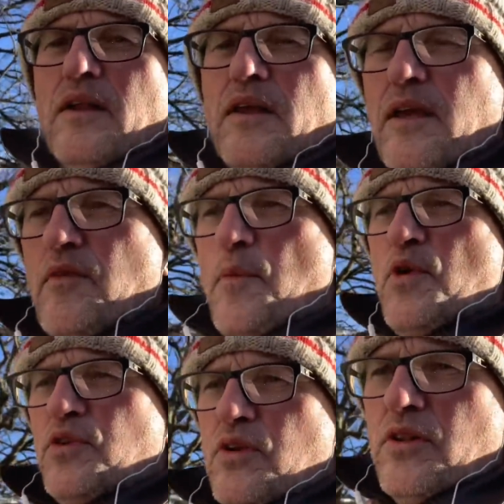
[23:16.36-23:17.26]
Like if a
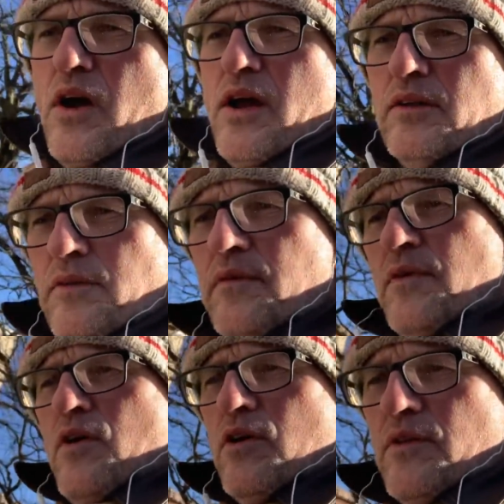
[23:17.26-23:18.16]
person dies
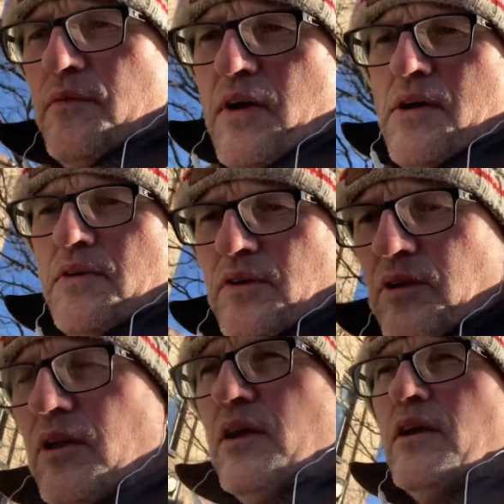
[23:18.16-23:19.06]
of the
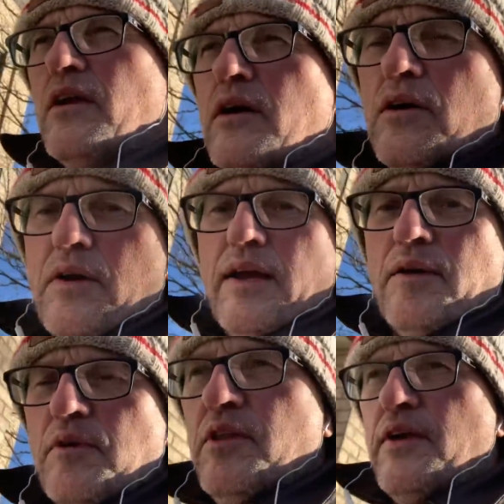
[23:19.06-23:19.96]
virus, okay,
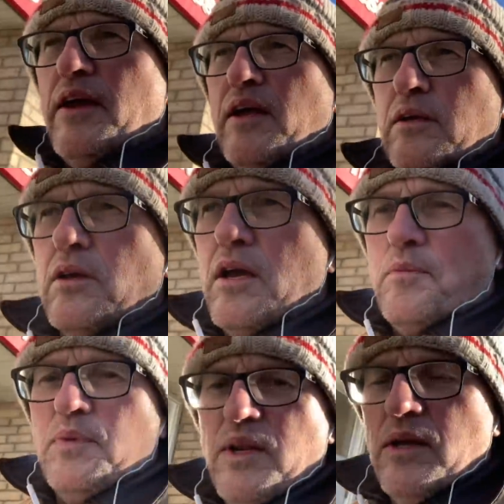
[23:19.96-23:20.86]
well, they had
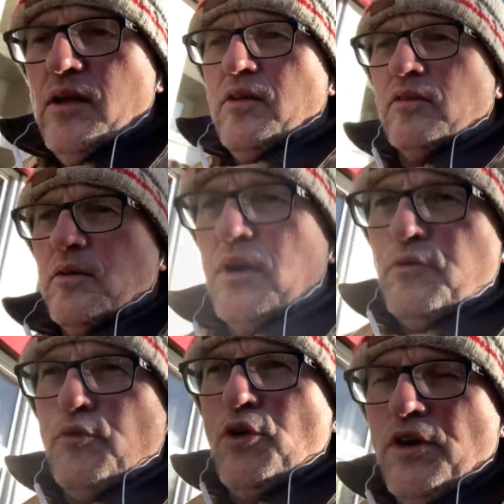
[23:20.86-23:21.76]
diabetes, they weighed
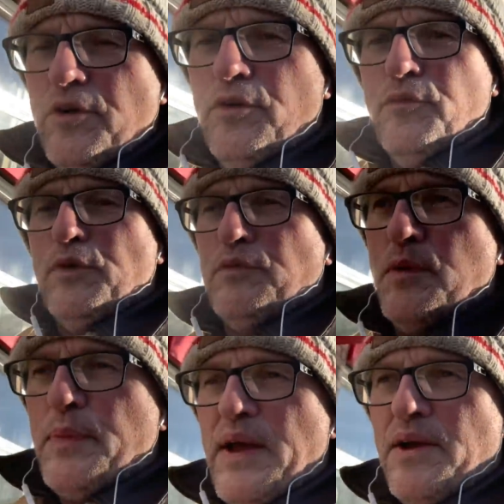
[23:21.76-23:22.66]
450
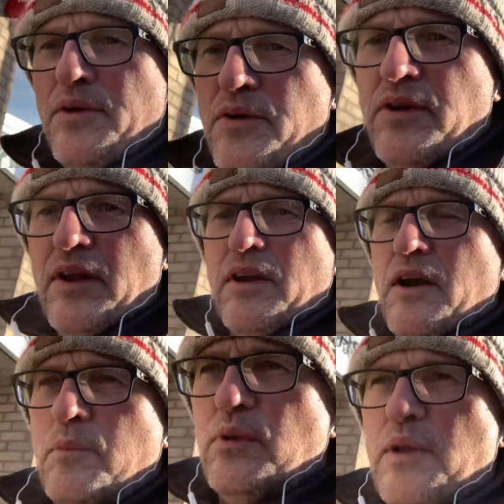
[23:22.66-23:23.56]
pounds, they had
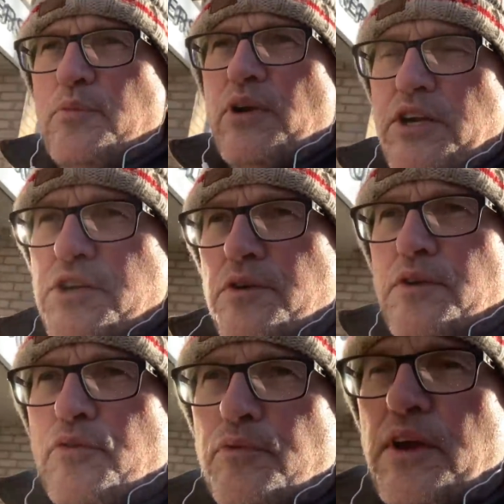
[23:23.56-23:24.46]
high blood pressure
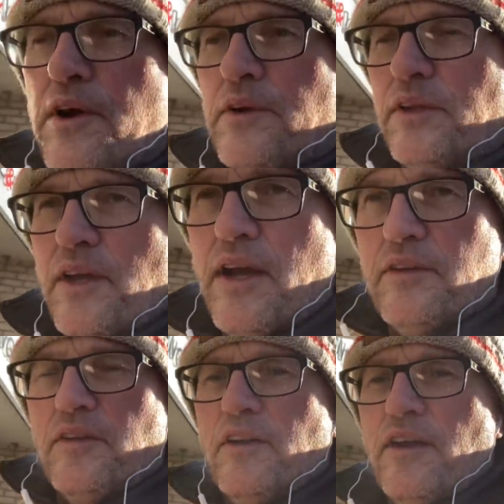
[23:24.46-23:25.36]
and three heart
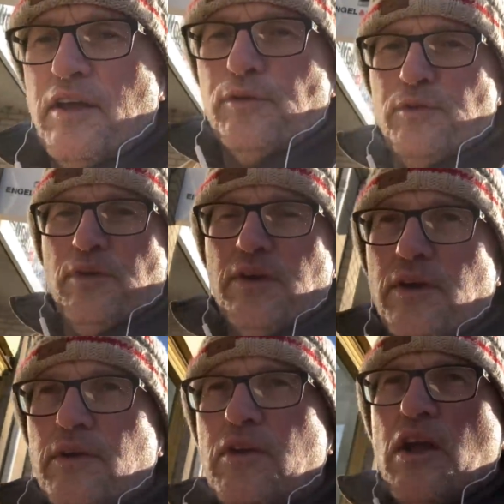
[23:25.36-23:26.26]
attacks in the last few
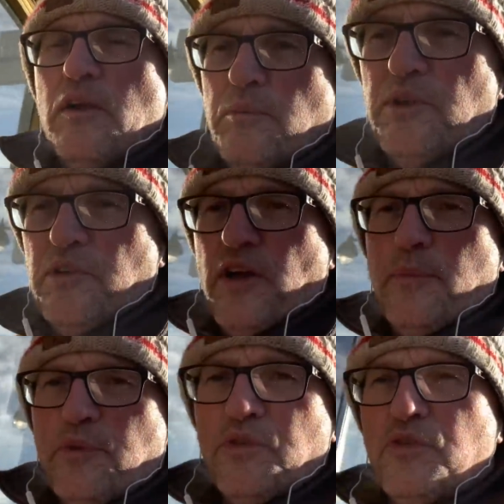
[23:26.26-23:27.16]
years, plus a
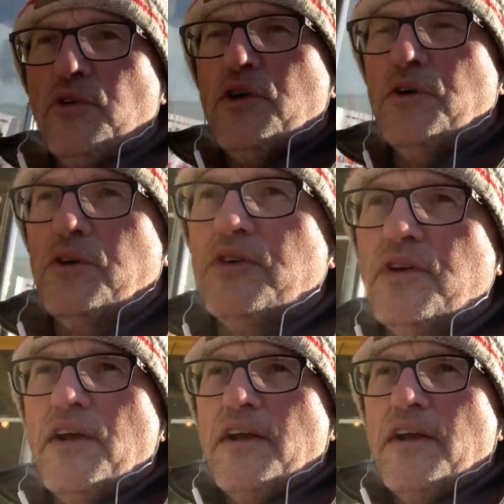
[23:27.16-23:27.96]
couple strokes.